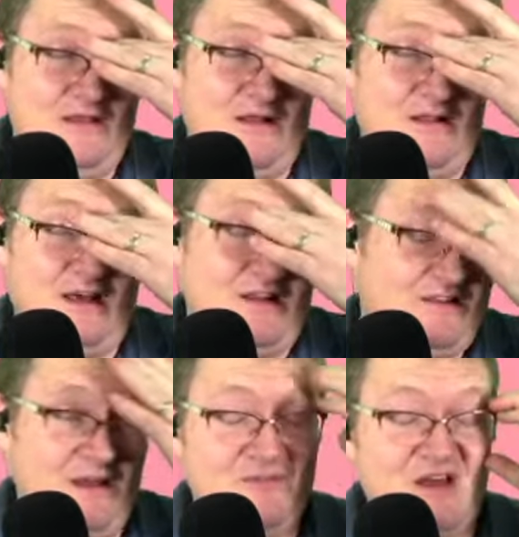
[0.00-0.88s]
lot of
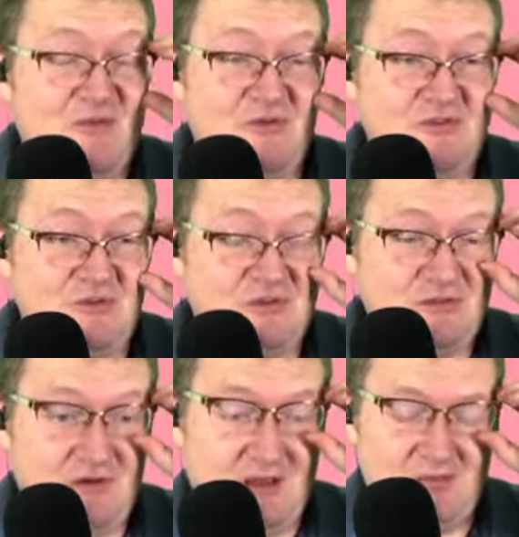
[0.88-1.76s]
times I will do the
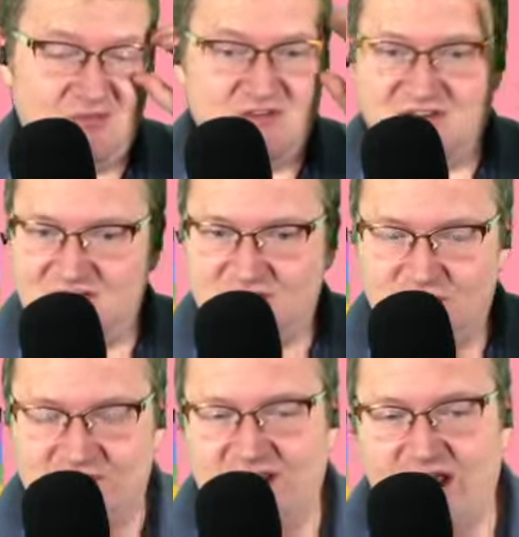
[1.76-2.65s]
stream just as
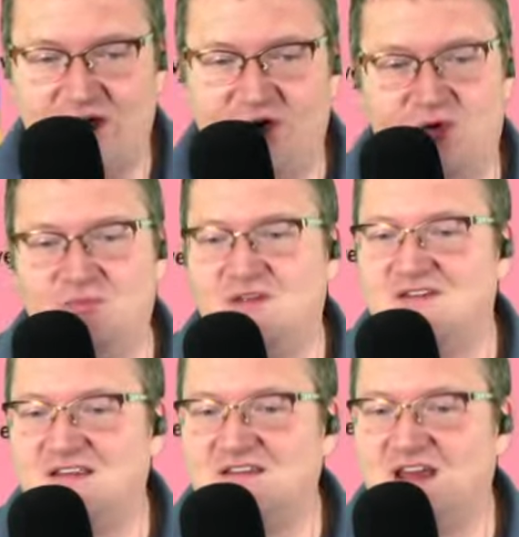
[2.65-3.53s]
soon as I get home, because
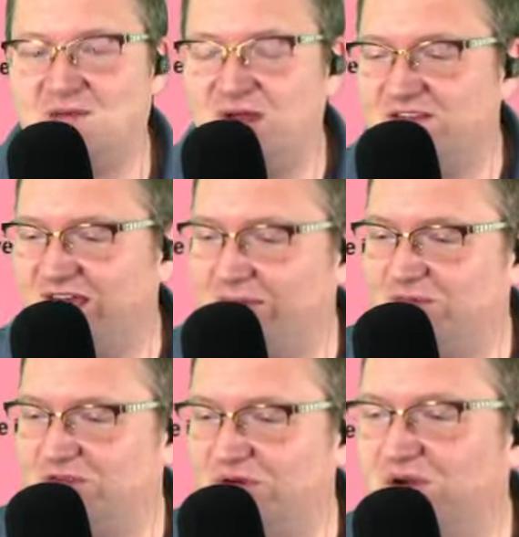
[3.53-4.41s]
that's kind of my time
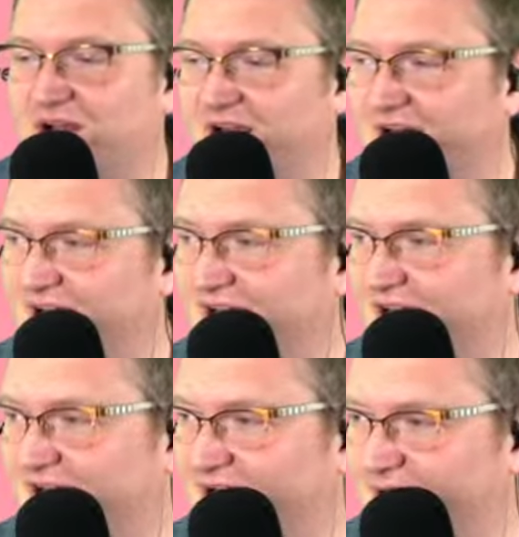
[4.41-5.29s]
too.
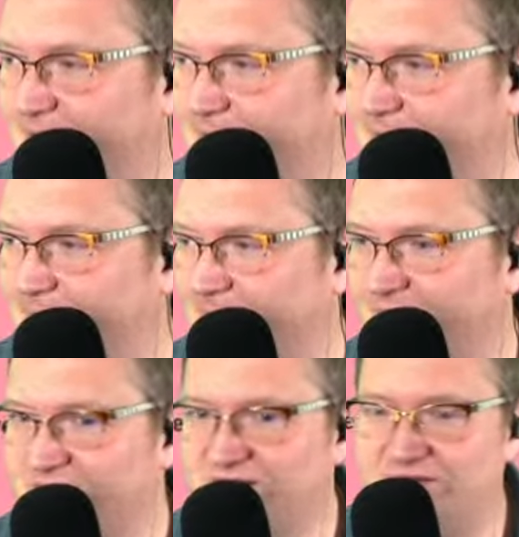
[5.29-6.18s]

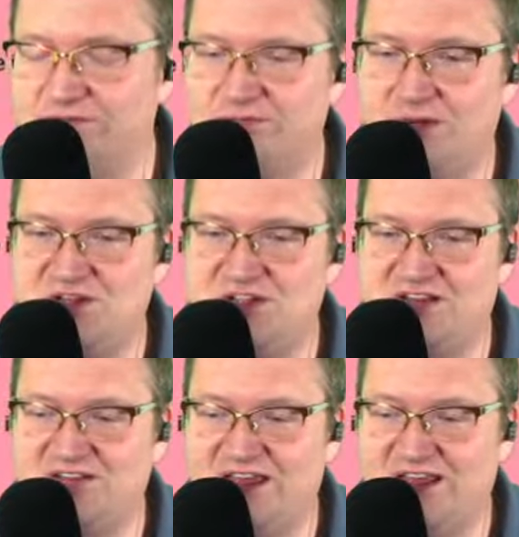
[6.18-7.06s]
It's my
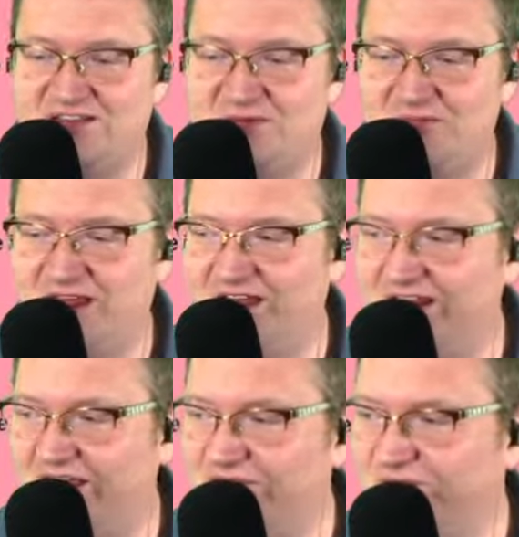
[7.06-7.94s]
chance to get something done
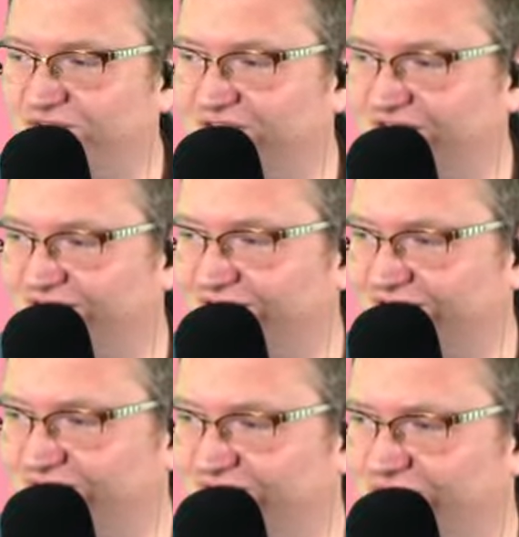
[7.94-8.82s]
and have some fun.
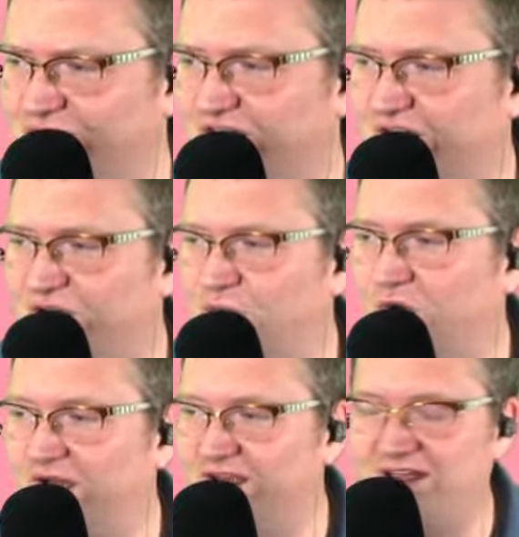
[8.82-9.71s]
It's good to
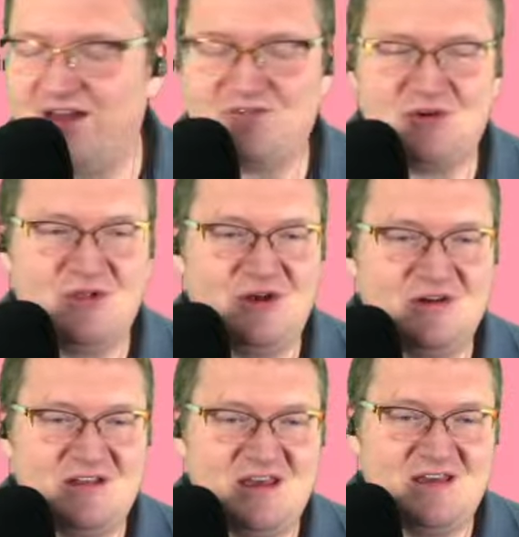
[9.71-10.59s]
unwind after a
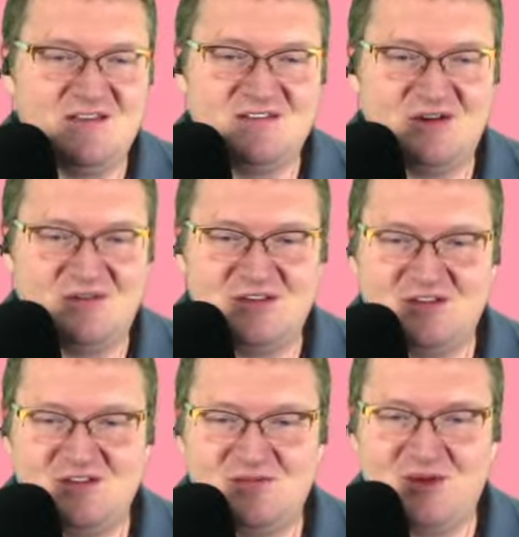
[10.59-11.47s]
long day. So
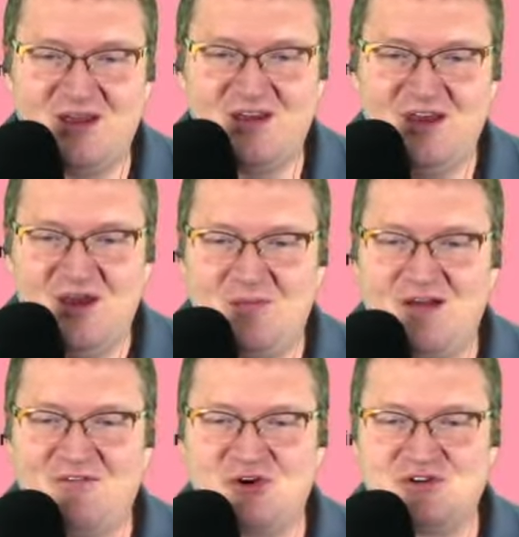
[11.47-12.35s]
this is my
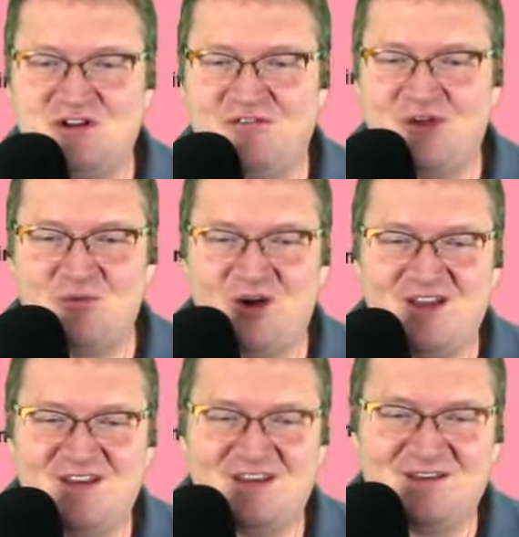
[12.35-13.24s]
version of
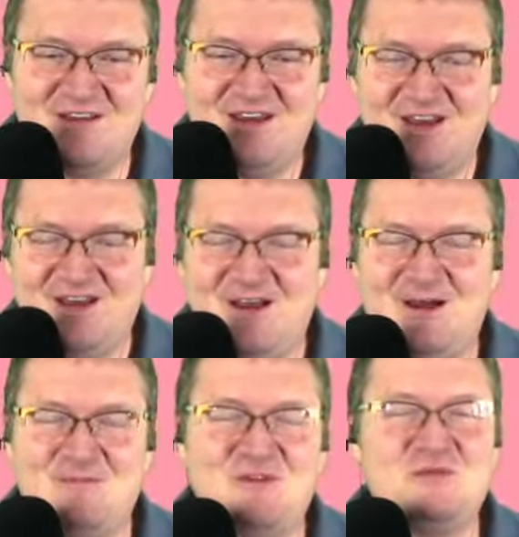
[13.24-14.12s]
unwinding.
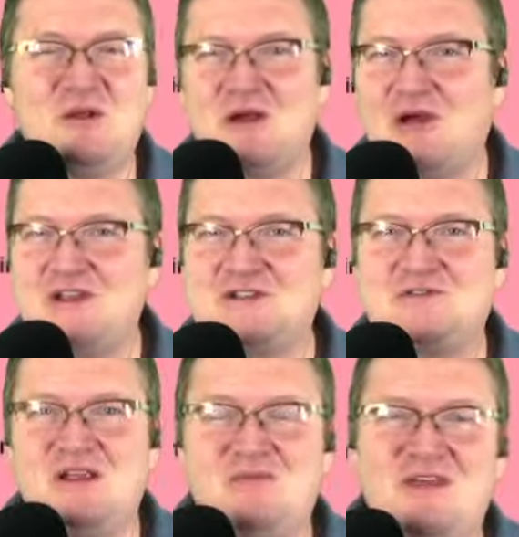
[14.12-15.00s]
This has been a great
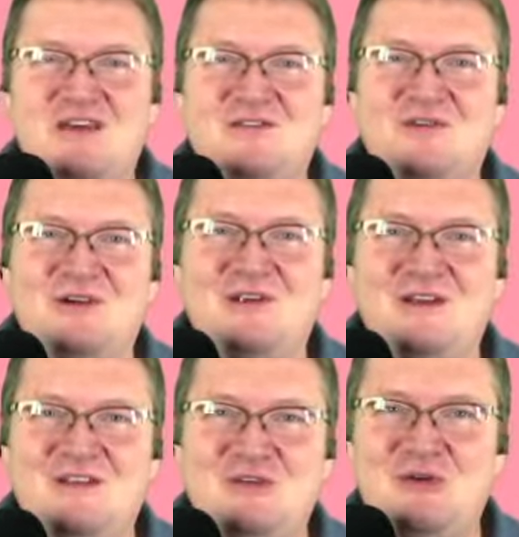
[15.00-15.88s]
stream. Thanks for
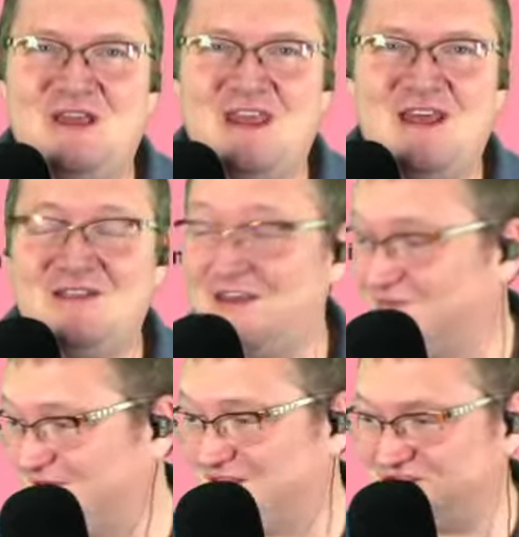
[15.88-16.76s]
tuning in. Thanks
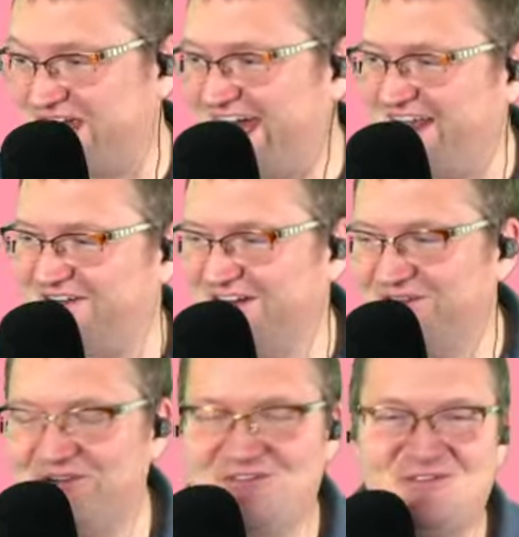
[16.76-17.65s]
for the chat.
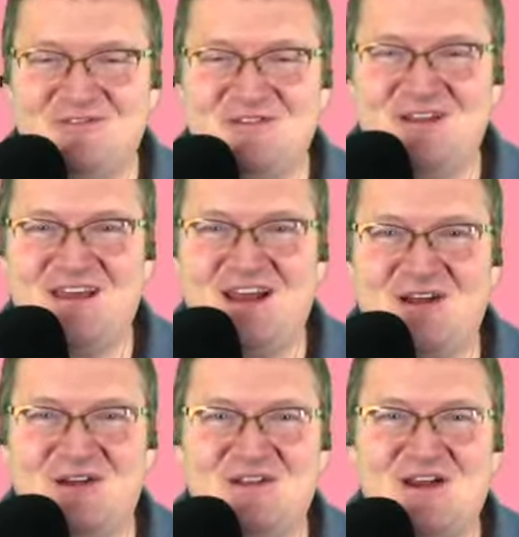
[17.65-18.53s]
We've had a
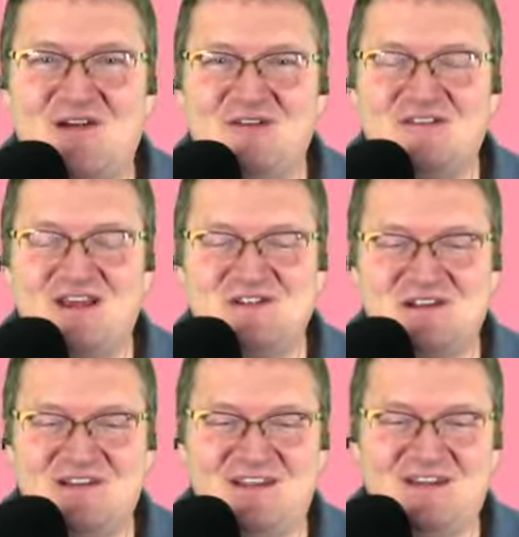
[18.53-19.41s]
good
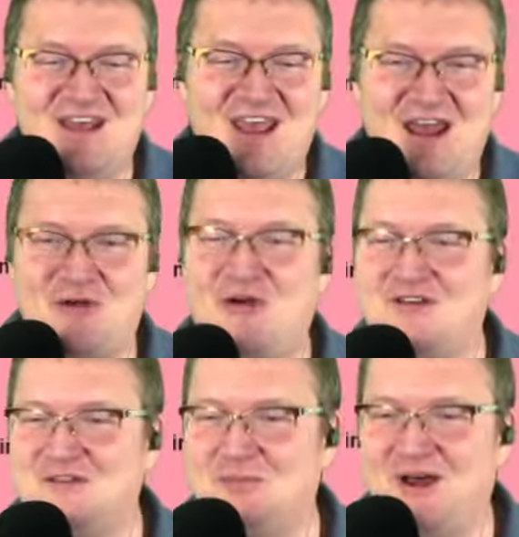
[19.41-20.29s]
conversation, and
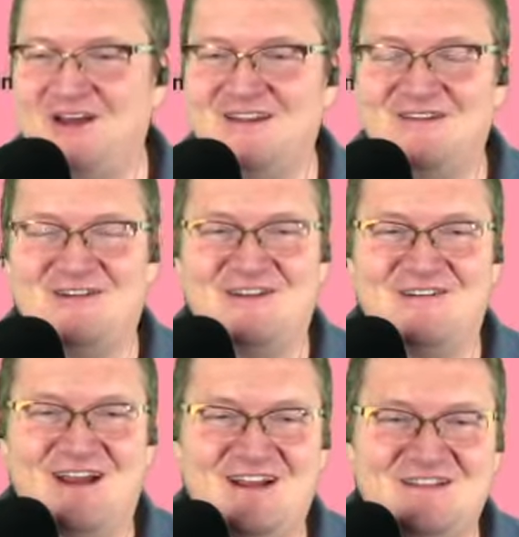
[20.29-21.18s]
across the pond even,
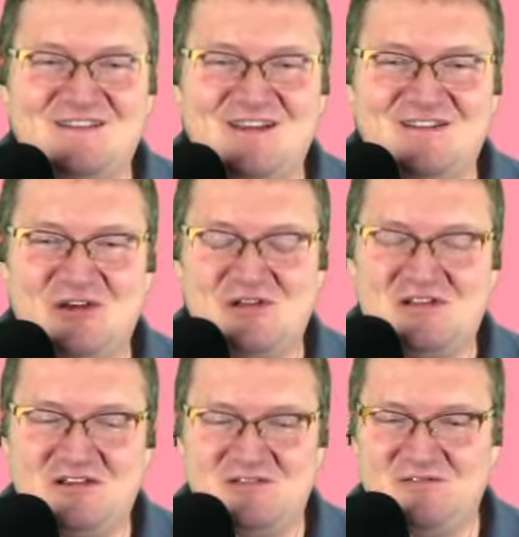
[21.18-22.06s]
right? It's good
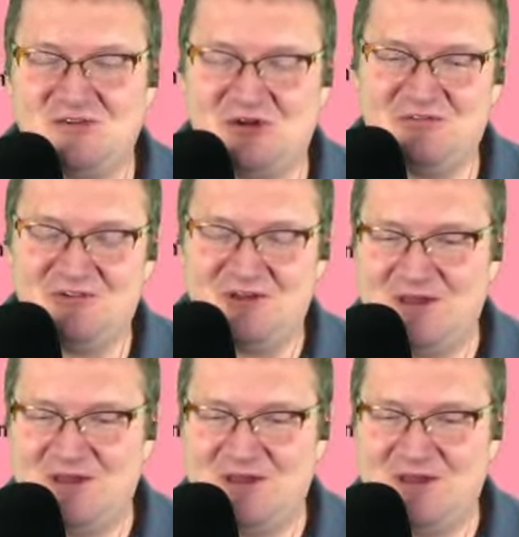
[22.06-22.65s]
to sort of,